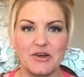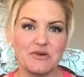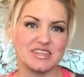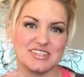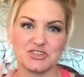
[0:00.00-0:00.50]
Oh,
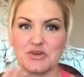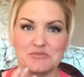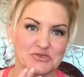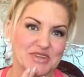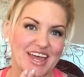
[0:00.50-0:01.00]
this is creme
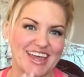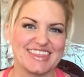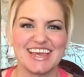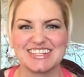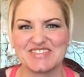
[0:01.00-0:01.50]
brulee.
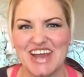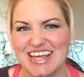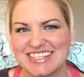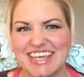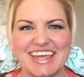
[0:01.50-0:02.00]
Thanks for
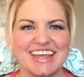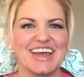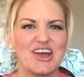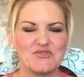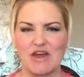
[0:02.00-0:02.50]
asking."
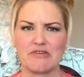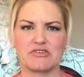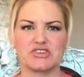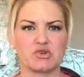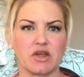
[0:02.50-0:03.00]
Rather
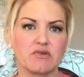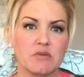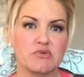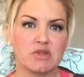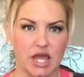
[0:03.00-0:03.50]
than just going creme
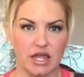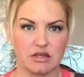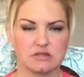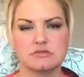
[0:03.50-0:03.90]
brulee,